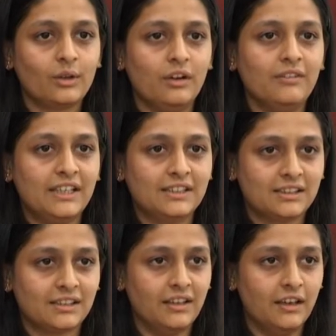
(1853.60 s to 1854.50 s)

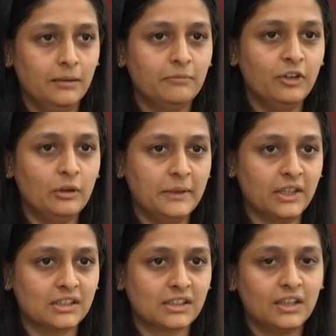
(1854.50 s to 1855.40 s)
always helpful
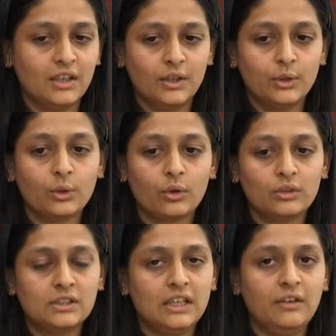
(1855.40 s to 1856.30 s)
because you
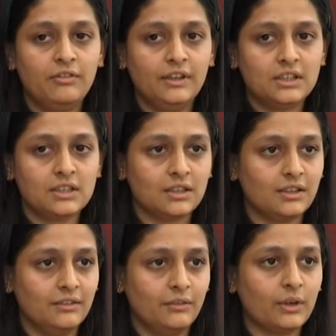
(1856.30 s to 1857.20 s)
don't see which
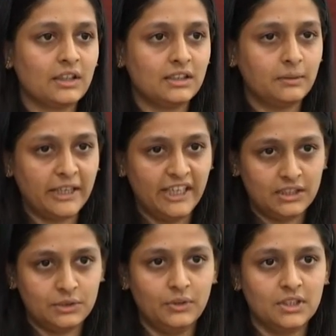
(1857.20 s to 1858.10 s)
what are the
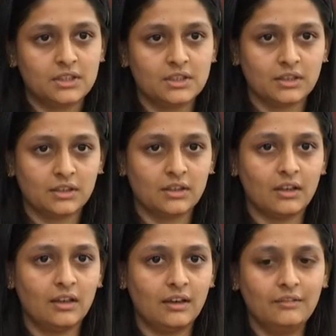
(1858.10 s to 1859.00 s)
bytes which uh,
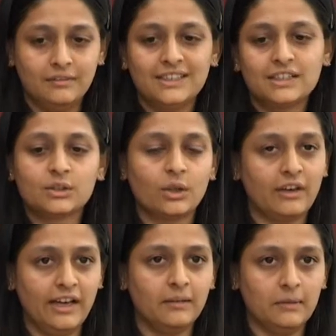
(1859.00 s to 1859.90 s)
uh, this is not
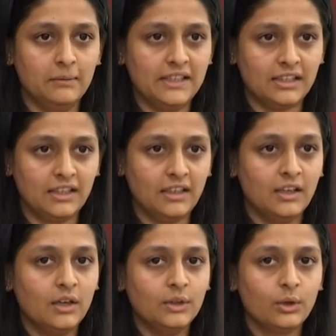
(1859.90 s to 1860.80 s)
readable basically
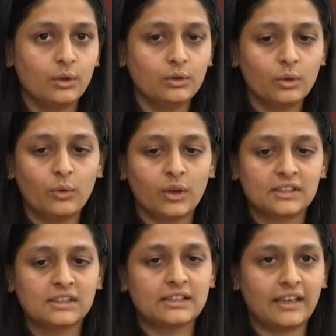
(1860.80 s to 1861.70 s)
you don't know what
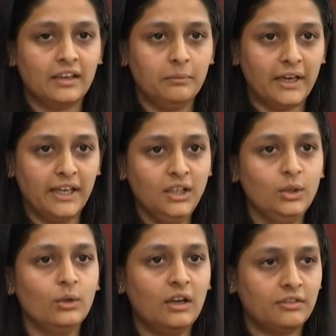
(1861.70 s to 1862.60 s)
is the second
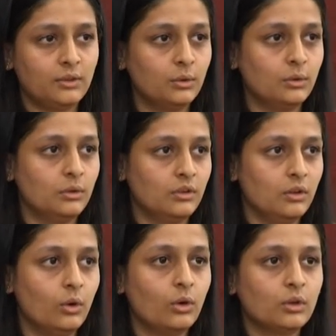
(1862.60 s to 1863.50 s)
byte you will have to
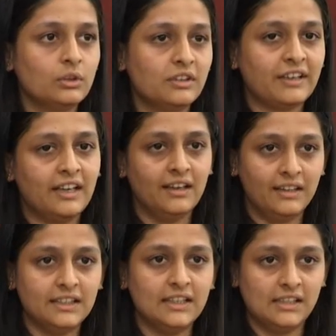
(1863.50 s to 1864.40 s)
go to file
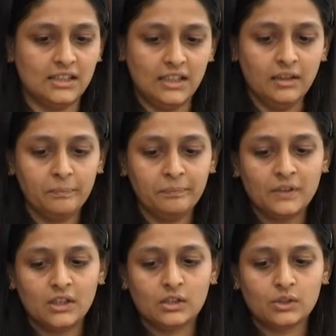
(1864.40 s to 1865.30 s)
and then see
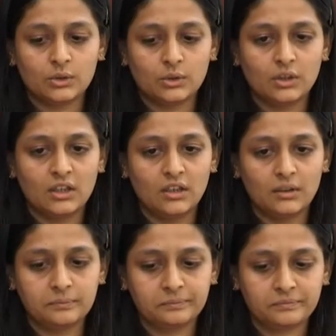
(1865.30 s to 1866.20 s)
so
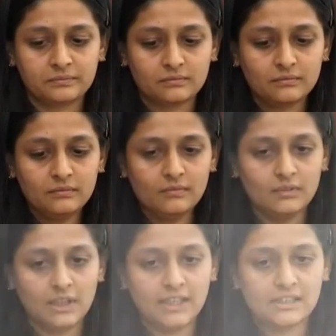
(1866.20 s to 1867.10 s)
uh,
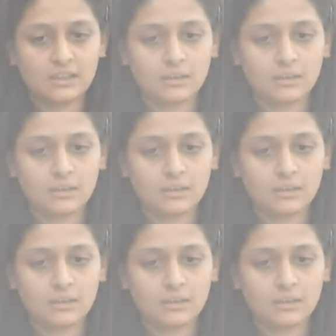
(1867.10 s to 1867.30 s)
there is a